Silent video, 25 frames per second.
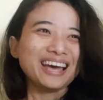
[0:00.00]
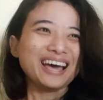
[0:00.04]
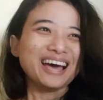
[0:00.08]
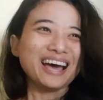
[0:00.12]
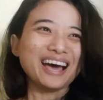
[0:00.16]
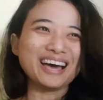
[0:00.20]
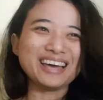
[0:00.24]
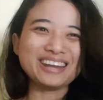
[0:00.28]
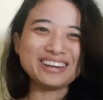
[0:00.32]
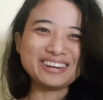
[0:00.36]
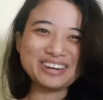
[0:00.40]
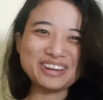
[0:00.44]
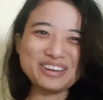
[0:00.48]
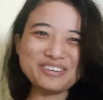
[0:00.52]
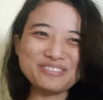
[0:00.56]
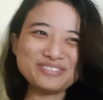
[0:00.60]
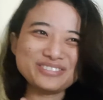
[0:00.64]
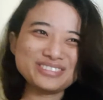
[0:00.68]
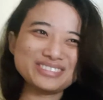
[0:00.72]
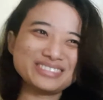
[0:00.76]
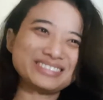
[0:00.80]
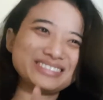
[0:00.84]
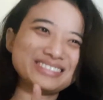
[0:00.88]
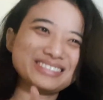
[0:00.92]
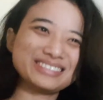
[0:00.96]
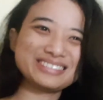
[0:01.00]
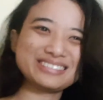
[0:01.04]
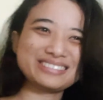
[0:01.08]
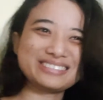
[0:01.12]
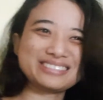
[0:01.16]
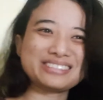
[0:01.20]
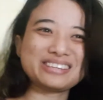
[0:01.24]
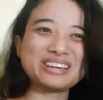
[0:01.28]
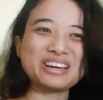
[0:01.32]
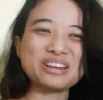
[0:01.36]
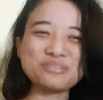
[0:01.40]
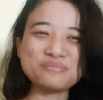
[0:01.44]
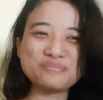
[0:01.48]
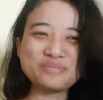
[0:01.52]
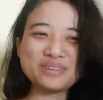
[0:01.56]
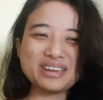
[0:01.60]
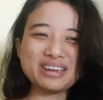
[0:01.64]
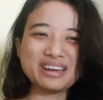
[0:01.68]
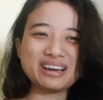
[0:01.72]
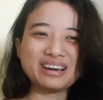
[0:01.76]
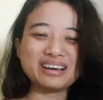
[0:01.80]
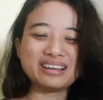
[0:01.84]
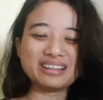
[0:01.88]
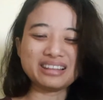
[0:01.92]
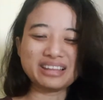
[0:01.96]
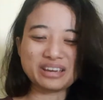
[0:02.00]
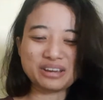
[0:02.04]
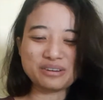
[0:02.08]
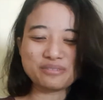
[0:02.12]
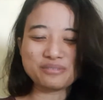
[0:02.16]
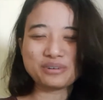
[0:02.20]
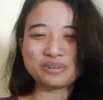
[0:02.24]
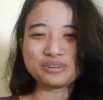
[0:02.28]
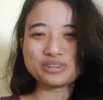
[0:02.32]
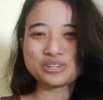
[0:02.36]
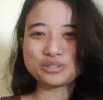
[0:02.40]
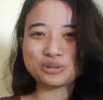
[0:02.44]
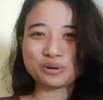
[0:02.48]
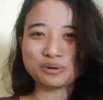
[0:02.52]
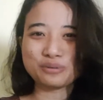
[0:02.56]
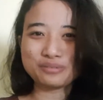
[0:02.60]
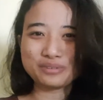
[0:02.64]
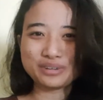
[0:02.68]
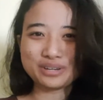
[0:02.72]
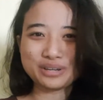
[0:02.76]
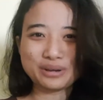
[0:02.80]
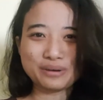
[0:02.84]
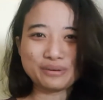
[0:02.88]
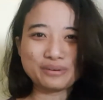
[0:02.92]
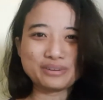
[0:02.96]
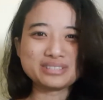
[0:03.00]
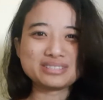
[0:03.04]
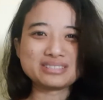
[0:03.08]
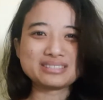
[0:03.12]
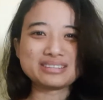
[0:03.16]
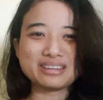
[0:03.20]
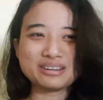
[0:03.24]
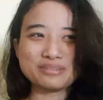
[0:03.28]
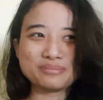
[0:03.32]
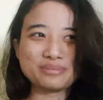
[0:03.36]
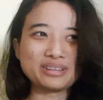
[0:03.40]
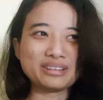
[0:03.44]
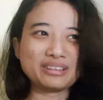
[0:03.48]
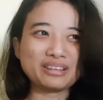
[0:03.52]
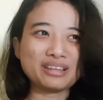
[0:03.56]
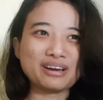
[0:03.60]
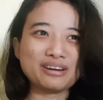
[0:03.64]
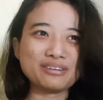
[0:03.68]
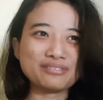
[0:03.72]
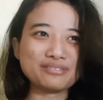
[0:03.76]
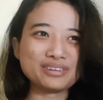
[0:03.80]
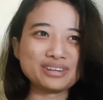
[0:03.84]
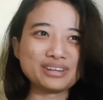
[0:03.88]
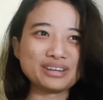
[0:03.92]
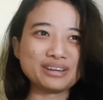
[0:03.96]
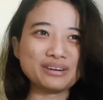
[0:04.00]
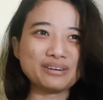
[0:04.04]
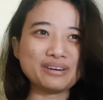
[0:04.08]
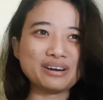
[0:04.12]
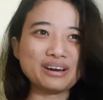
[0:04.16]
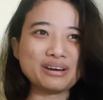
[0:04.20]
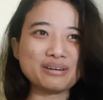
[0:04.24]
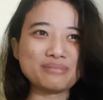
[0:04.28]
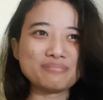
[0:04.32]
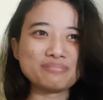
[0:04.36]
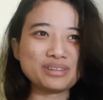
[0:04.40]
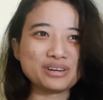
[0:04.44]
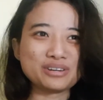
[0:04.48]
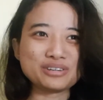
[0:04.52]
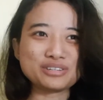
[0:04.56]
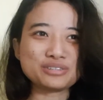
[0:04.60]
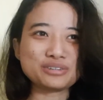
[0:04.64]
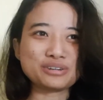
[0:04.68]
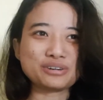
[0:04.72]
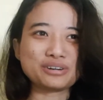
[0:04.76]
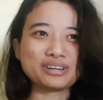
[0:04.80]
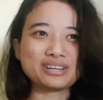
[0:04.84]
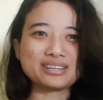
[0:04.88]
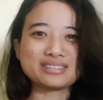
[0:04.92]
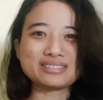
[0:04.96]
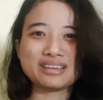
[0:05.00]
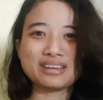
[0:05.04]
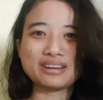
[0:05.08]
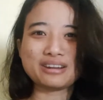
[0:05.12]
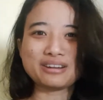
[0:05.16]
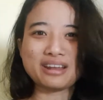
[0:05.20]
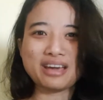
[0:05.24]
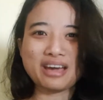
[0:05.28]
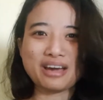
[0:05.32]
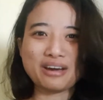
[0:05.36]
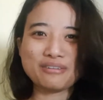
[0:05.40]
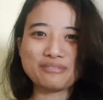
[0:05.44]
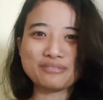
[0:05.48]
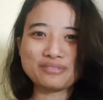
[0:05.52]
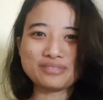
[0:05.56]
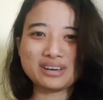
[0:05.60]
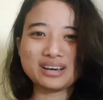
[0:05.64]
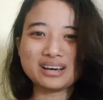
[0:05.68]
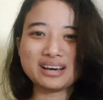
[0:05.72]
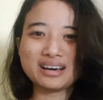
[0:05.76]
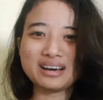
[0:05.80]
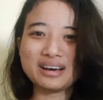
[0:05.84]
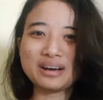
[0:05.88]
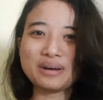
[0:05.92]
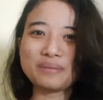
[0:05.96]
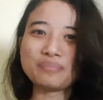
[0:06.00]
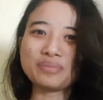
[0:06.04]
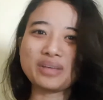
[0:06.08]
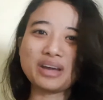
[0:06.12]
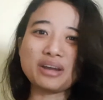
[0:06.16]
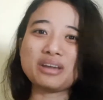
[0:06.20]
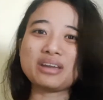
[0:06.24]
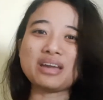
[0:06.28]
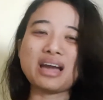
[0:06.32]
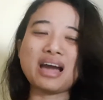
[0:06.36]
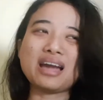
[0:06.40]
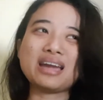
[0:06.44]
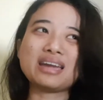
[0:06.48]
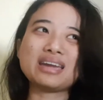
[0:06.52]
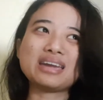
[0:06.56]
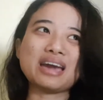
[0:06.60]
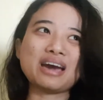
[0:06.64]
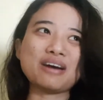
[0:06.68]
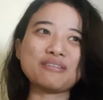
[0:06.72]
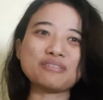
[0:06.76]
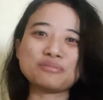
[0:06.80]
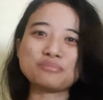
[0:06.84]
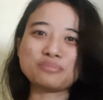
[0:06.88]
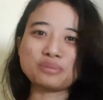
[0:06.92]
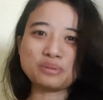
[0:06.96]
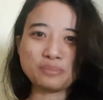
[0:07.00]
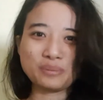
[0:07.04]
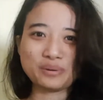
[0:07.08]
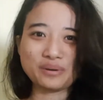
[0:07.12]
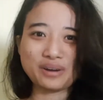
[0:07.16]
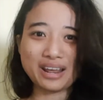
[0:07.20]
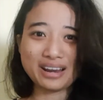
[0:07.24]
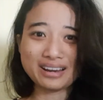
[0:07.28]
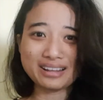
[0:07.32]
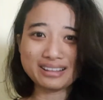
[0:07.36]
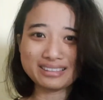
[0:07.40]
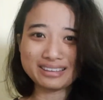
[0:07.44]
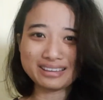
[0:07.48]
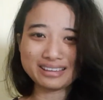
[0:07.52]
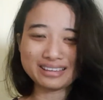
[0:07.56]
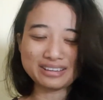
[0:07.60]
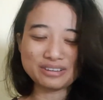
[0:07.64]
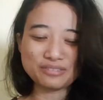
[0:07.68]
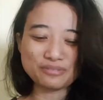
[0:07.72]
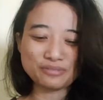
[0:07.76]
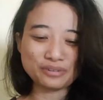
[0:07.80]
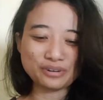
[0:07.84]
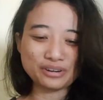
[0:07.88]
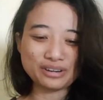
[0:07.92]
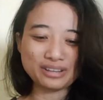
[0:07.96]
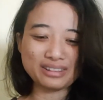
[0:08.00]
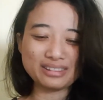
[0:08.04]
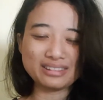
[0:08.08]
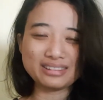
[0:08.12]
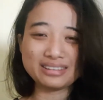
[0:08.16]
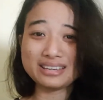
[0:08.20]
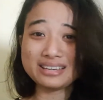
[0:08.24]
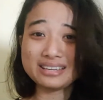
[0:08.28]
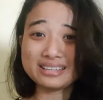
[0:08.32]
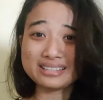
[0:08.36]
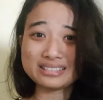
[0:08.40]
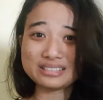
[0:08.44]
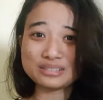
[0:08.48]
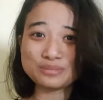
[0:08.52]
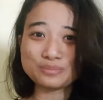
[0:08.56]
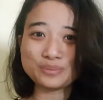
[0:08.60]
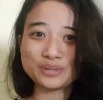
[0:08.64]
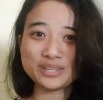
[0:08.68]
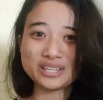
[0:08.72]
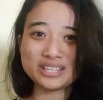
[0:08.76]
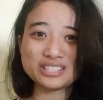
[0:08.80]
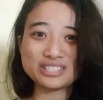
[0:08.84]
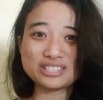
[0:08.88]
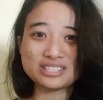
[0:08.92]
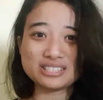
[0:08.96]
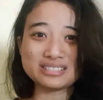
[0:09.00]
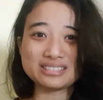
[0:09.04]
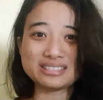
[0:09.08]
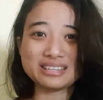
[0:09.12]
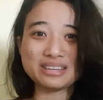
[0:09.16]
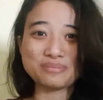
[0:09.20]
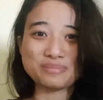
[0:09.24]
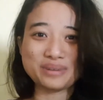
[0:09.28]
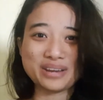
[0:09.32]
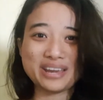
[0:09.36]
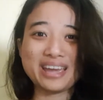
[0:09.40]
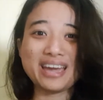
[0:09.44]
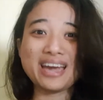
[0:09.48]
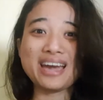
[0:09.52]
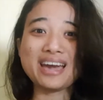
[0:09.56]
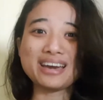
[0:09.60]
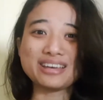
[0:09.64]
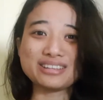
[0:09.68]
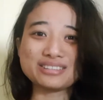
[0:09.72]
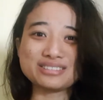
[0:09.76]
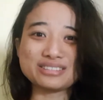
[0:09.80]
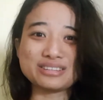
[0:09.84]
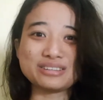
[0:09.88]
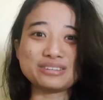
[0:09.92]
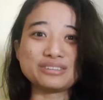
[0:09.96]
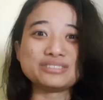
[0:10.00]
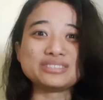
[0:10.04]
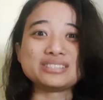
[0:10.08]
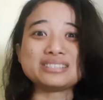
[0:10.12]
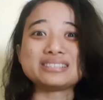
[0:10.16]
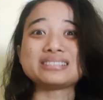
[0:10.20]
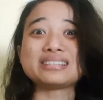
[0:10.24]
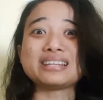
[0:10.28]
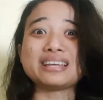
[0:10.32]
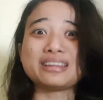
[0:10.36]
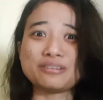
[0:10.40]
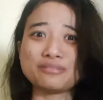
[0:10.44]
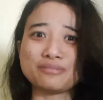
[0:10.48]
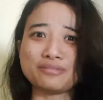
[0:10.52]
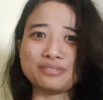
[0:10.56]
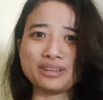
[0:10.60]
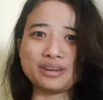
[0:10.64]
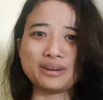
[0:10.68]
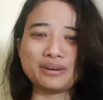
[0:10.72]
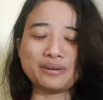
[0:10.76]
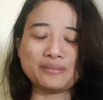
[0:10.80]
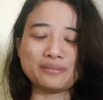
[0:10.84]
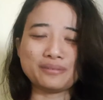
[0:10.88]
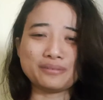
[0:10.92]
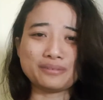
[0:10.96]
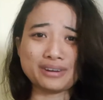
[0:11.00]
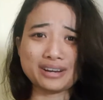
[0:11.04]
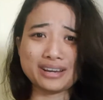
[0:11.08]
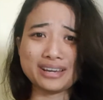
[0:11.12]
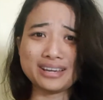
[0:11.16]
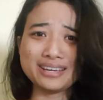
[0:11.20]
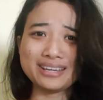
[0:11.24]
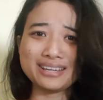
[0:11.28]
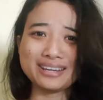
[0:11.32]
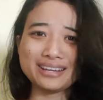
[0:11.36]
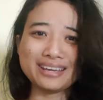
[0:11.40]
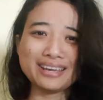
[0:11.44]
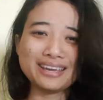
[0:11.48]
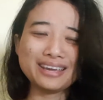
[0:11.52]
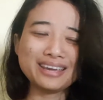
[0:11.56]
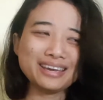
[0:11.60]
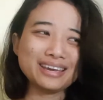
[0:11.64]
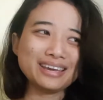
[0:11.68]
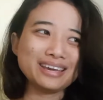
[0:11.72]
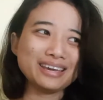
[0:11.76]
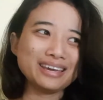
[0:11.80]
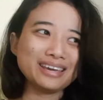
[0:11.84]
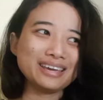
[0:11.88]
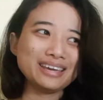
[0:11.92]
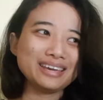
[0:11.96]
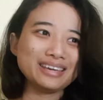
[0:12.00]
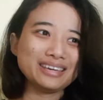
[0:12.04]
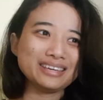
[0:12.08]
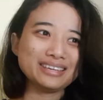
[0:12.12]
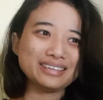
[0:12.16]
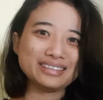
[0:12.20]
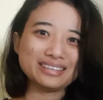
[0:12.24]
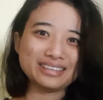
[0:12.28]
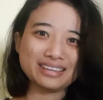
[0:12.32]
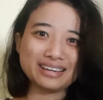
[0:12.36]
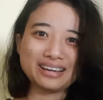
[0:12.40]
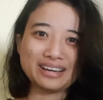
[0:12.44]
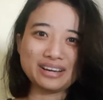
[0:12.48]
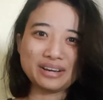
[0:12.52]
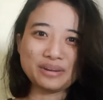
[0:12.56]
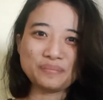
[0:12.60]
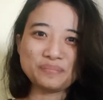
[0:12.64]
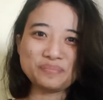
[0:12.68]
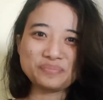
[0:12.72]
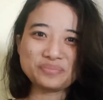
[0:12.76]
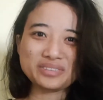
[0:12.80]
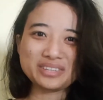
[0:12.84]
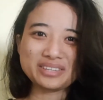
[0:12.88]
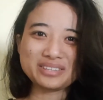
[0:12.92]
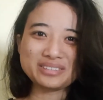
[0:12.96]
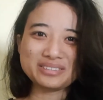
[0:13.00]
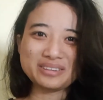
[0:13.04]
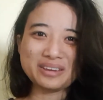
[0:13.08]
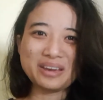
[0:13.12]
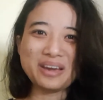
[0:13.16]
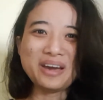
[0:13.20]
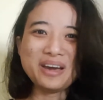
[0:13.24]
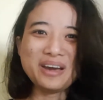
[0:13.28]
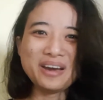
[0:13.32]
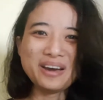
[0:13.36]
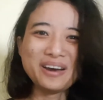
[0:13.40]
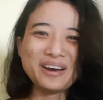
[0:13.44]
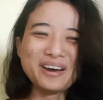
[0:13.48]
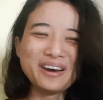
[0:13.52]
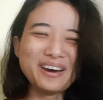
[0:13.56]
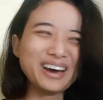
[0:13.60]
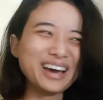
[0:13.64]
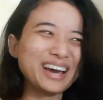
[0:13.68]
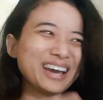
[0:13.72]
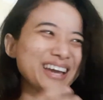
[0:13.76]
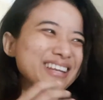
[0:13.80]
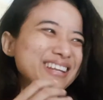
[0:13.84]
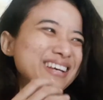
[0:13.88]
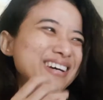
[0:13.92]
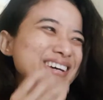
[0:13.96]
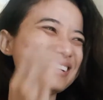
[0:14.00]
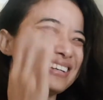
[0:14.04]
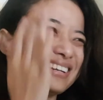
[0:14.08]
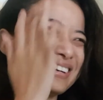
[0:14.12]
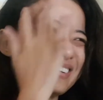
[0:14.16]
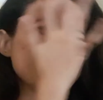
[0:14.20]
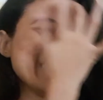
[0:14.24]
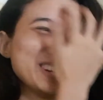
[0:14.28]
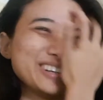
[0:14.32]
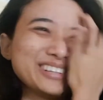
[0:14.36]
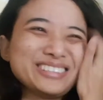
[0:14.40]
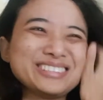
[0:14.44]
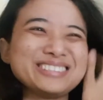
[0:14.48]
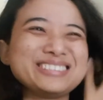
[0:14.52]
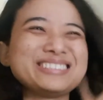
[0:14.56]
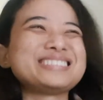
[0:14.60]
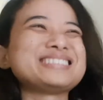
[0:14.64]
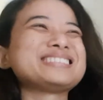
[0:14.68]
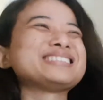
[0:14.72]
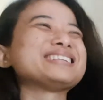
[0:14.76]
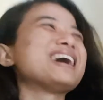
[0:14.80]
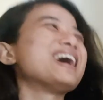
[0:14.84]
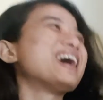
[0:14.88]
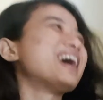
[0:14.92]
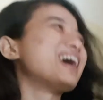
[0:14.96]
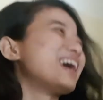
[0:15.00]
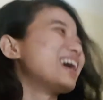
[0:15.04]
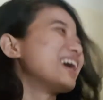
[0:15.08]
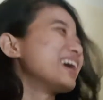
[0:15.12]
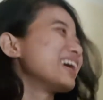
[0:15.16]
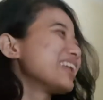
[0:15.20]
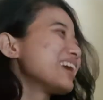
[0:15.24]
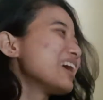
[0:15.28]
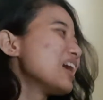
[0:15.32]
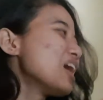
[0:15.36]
I don't know if this is gonna be like a very short video. It's gonna be a long video. I'm not sure because I don't have I haven't prepared anything for this, but it's just in my head, so just let it flow, right? Yeah. So I don't know where to start.